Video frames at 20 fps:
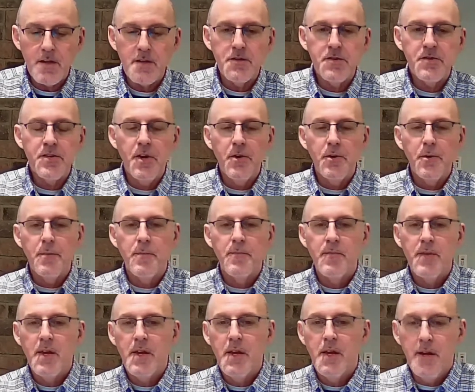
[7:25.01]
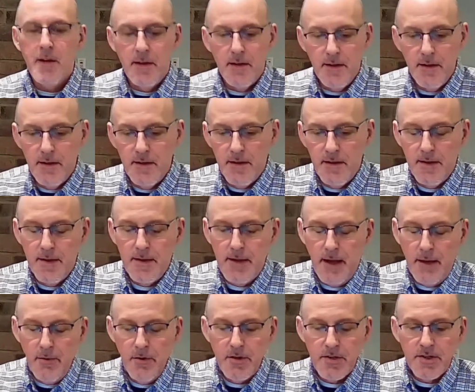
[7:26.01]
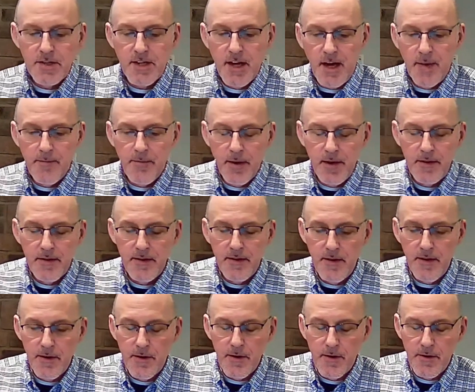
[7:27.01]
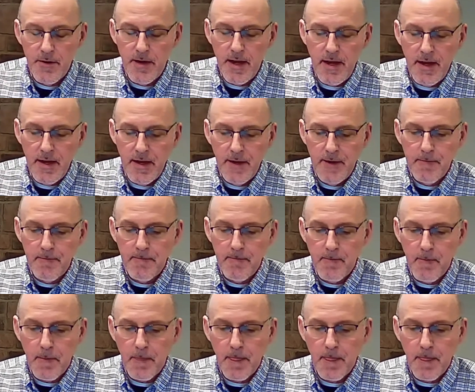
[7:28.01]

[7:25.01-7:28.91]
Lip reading: So I want to stop right there and